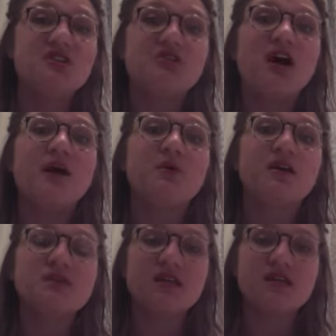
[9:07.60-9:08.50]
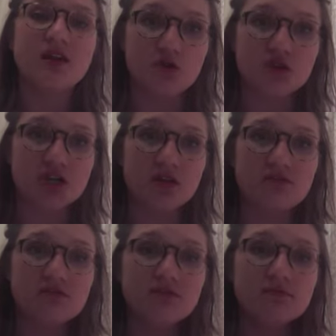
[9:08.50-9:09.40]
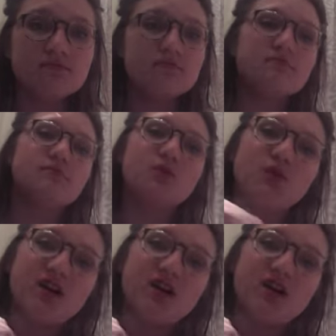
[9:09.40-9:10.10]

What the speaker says: to cry when I was at the ocean, but